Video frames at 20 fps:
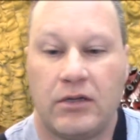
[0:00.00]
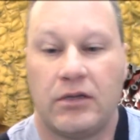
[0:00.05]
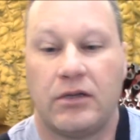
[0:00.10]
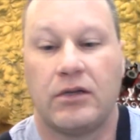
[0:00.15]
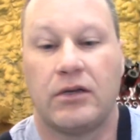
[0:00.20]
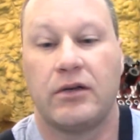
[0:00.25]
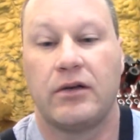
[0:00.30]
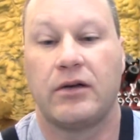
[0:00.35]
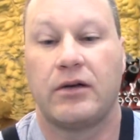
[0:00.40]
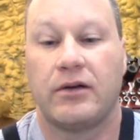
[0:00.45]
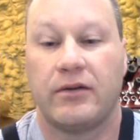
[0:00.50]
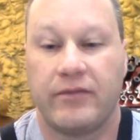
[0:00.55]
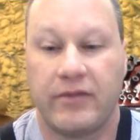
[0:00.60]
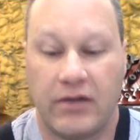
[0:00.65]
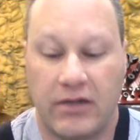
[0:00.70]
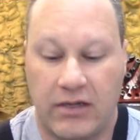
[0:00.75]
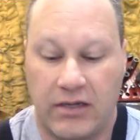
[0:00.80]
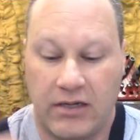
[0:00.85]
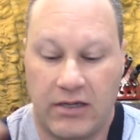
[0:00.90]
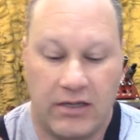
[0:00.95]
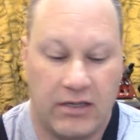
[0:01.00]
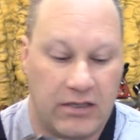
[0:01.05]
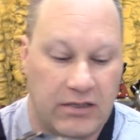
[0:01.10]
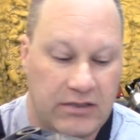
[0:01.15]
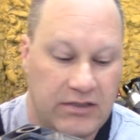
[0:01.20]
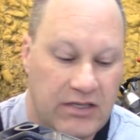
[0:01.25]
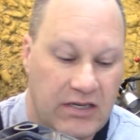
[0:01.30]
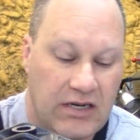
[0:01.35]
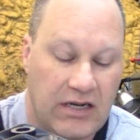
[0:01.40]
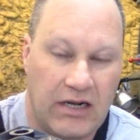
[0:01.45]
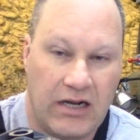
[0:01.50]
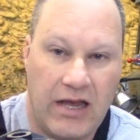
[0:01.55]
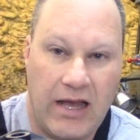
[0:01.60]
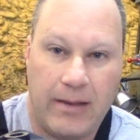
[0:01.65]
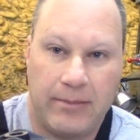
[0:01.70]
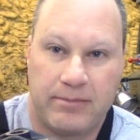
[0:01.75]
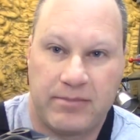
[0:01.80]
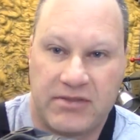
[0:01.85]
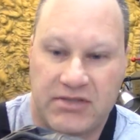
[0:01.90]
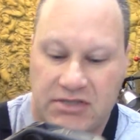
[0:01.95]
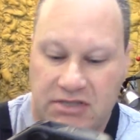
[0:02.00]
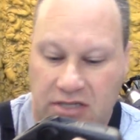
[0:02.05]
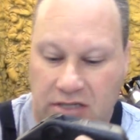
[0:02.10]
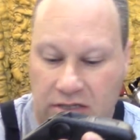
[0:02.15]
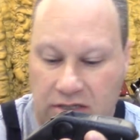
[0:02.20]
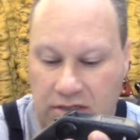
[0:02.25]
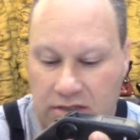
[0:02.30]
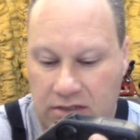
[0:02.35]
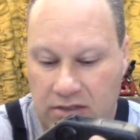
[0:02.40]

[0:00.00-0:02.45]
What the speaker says: of the clamps